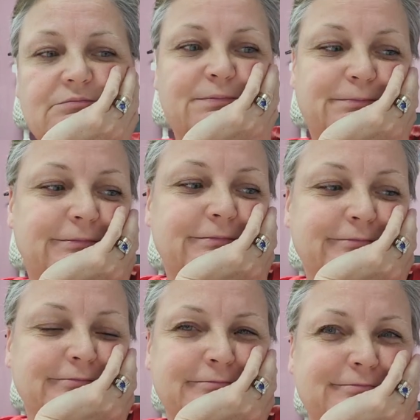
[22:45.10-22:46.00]

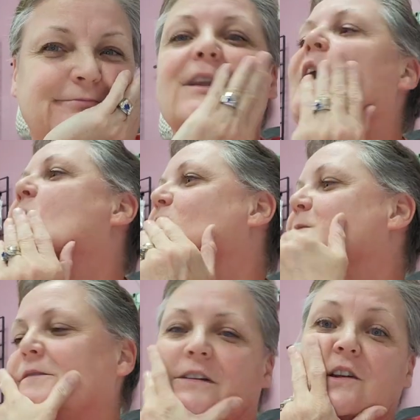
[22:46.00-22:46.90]
I
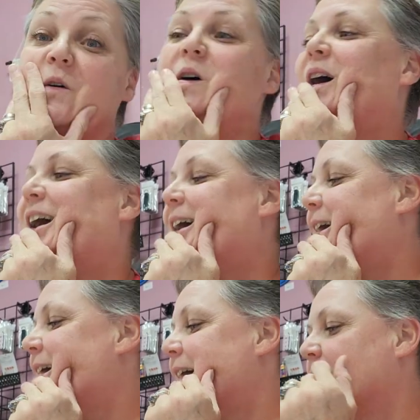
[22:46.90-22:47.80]
don't even know.
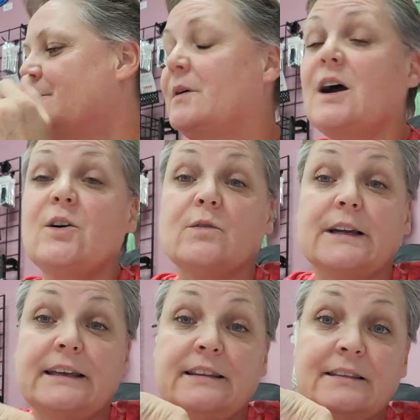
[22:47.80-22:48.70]
Um, oh,
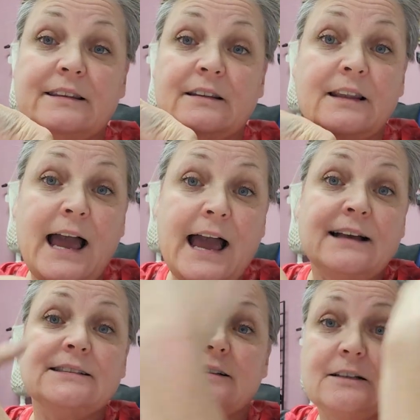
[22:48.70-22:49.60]
in the
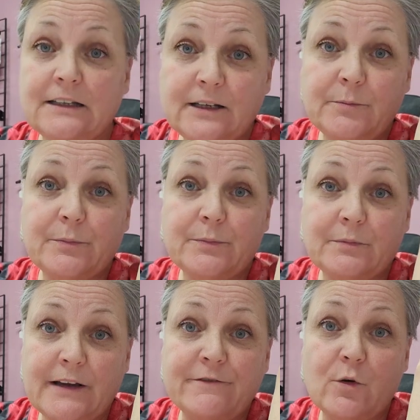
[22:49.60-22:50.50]
last clip,
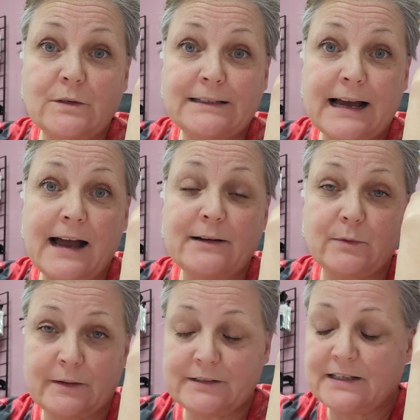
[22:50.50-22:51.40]
my phone died
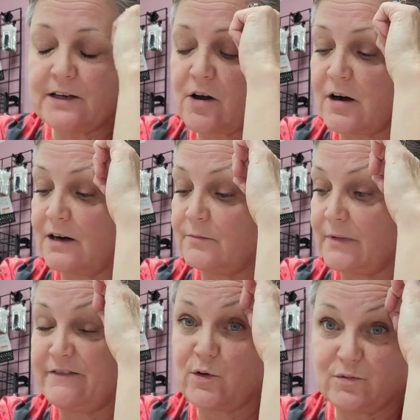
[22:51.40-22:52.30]
when I was in the car.
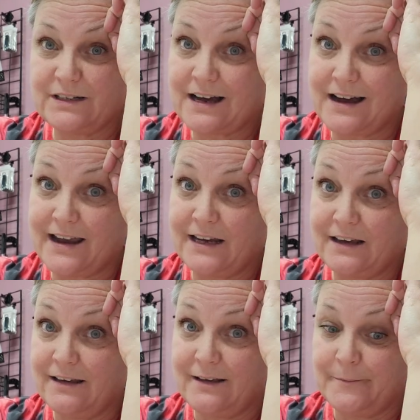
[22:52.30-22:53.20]
My phone died.
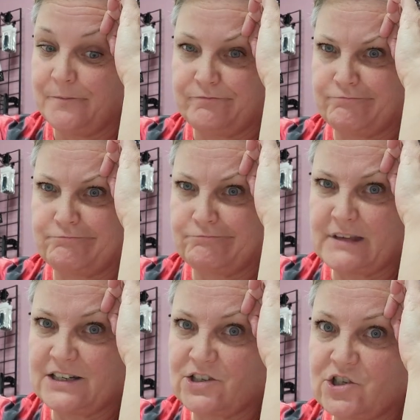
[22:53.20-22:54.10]

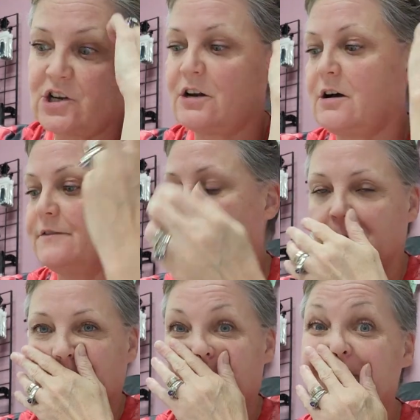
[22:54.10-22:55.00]
It just shut off,
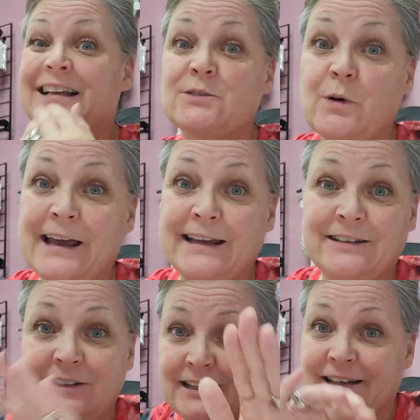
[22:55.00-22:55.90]
so that's why
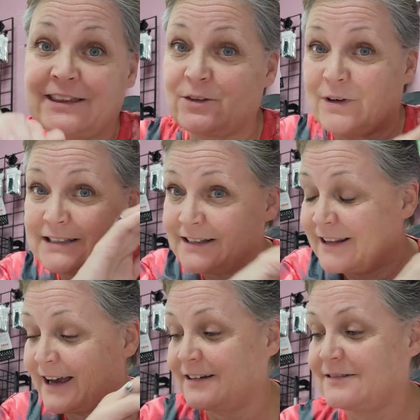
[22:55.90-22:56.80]
you didn't get the rest of
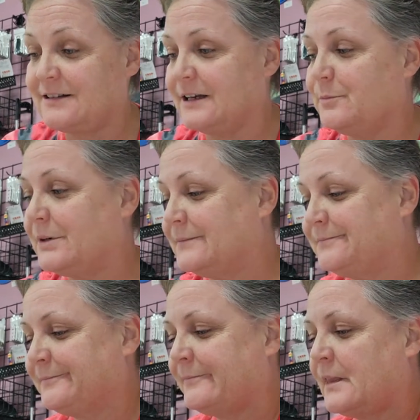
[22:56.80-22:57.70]
that clip.
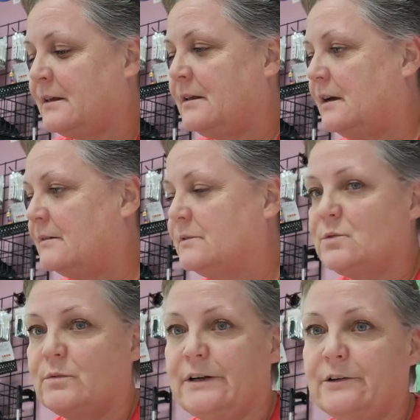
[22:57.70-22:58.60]
Yeah,
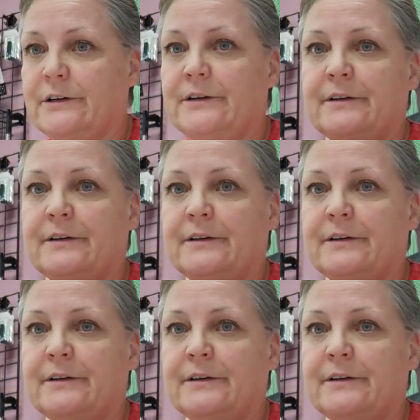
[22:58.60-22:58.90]
it's weird.